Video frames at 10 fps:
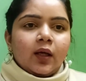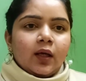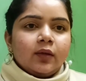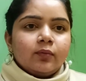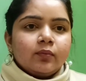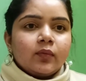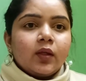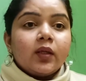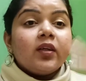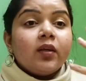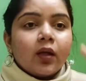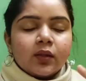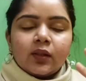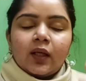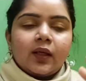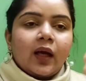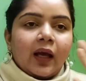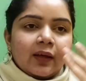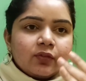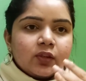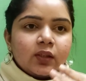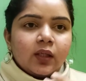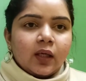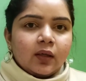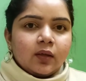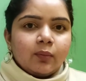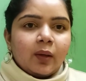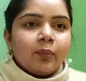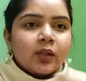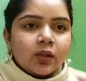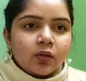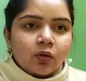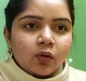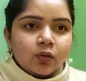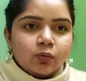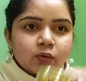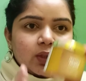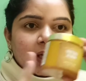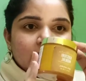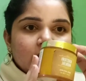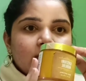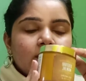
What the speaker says: and it does, like I have seen my mother-in-law use that